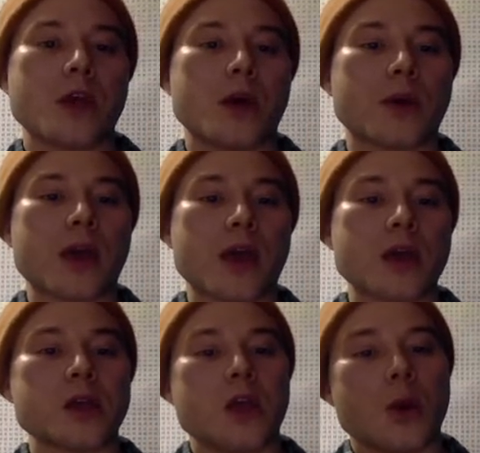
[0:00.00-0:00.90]

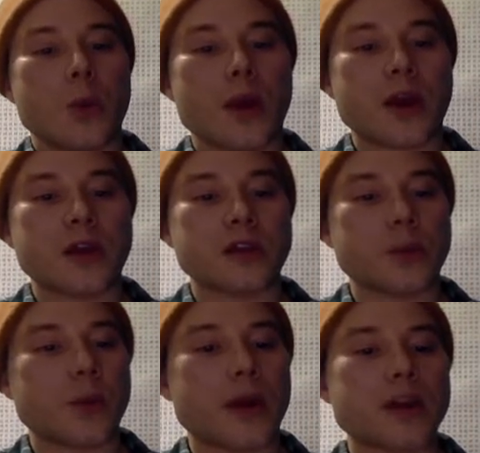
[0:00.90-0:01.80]
okay? Whereas,
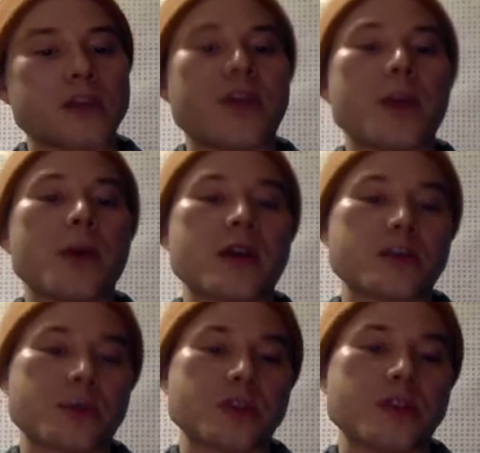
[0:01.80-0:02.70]
whereas variable
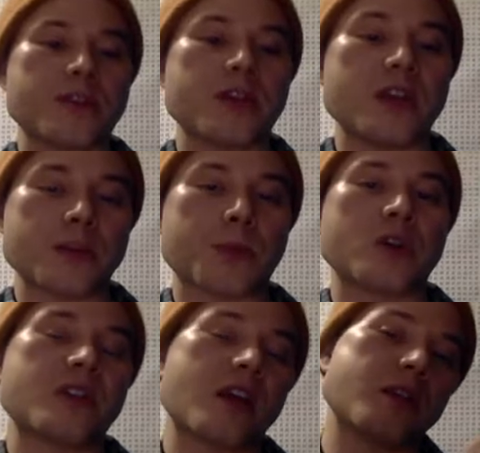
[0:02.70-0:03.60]
expressivity is a
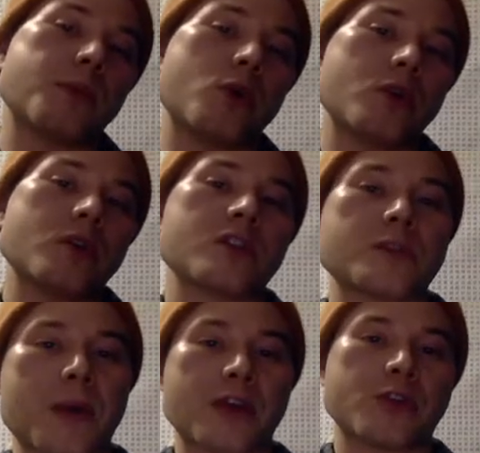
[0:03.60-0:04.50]
predictable
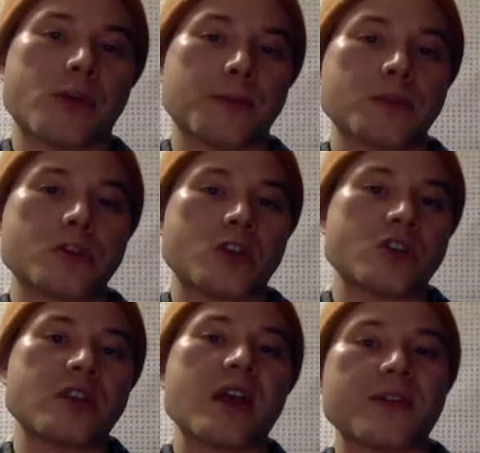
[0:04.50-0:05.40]
spectrum, such
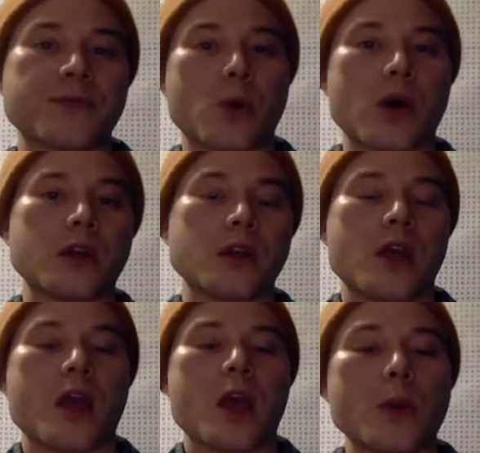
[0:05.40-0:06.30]
as NF1,
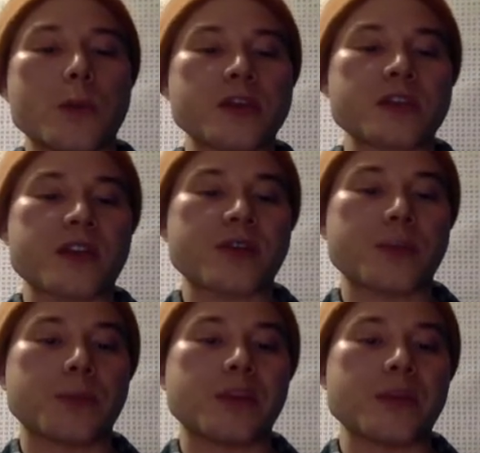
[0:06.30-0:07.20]
and we must have
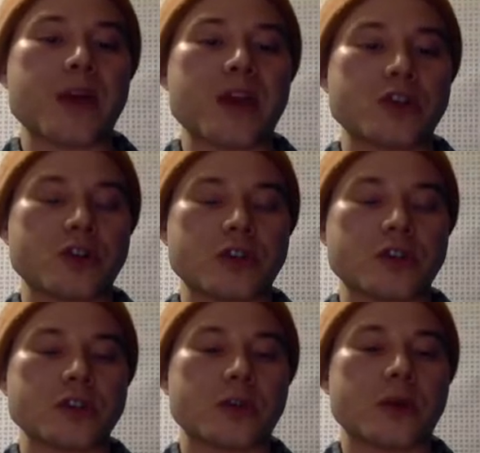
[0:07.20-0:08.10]
complete
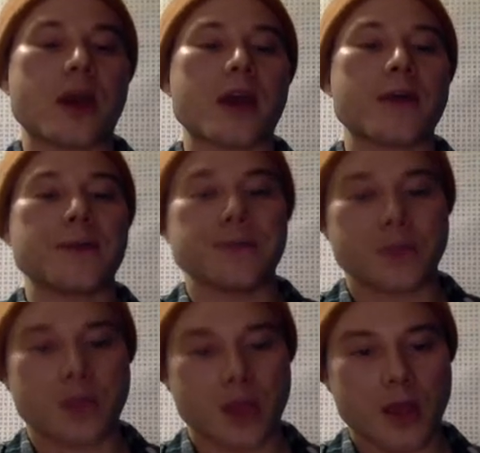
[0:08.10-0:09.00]
penetrance, okay?
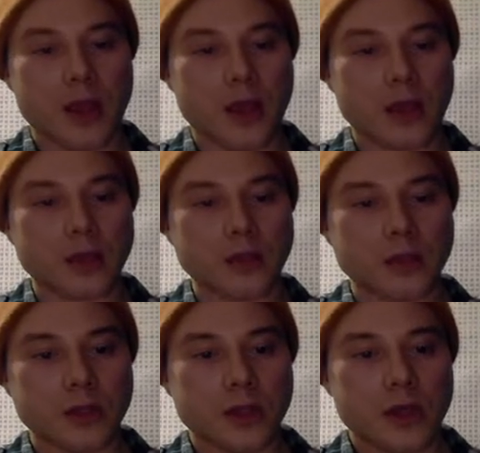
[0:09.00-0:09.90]
And
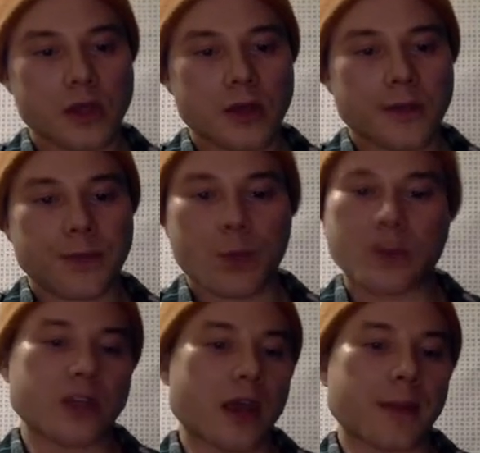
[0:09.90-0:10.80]

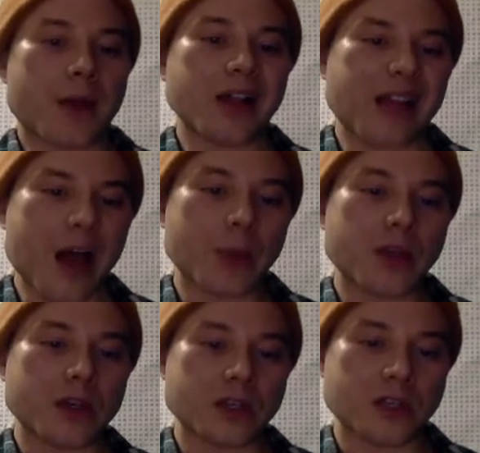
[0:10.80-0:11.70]
once again, a lot we
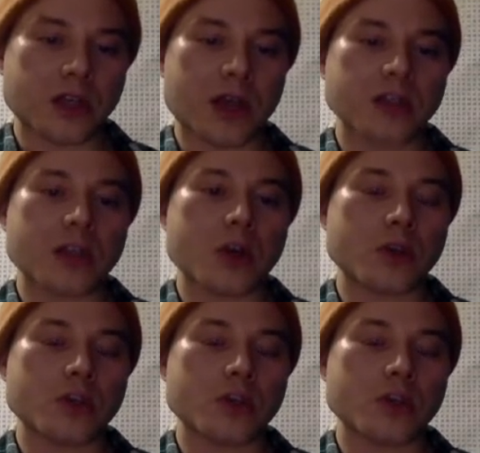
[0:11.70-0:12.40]
can discuss. I know these